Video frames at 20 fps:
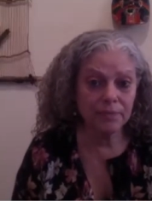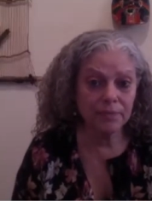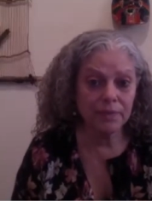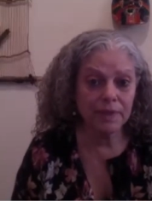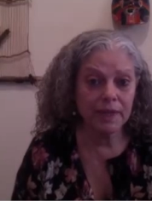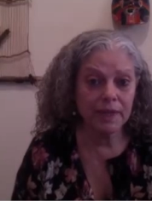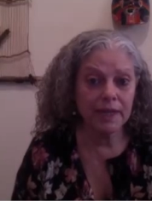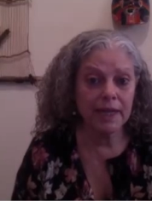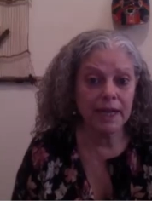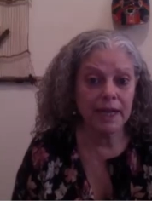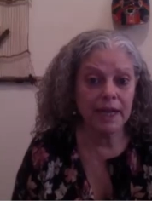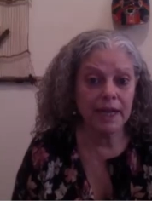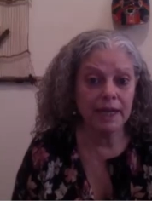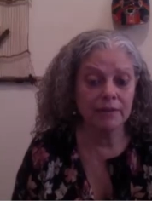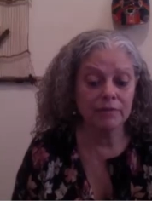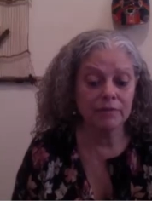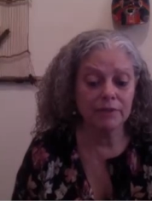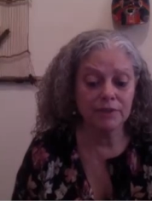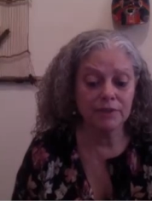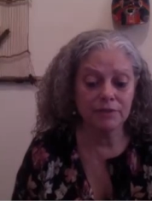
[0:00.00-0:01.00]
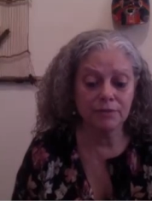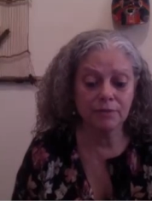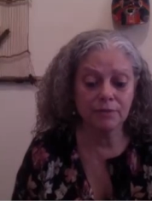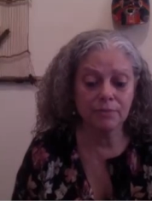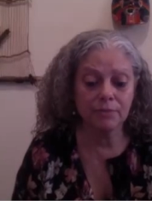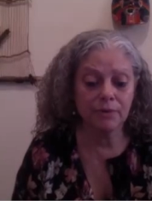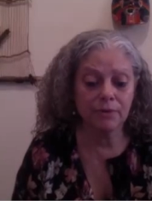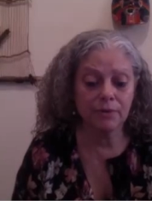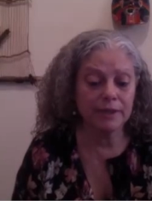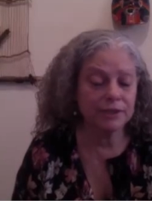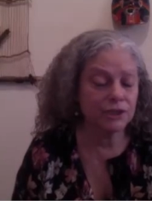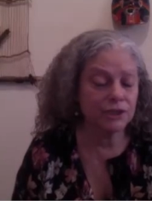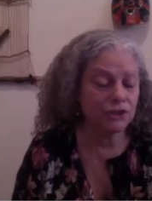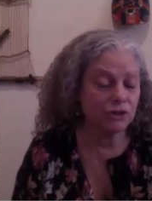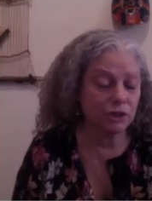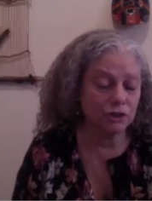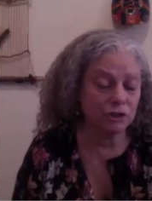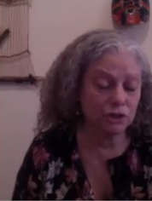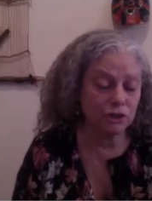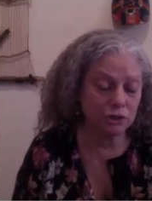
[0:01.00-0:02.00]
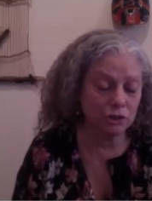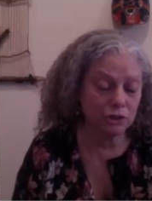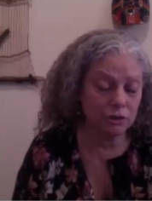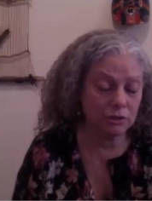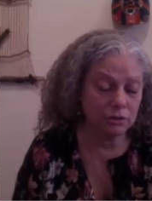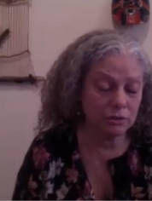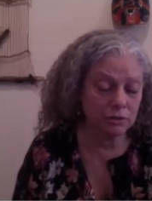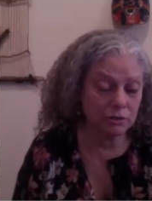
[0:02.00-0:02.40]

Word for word: they have a different brain structure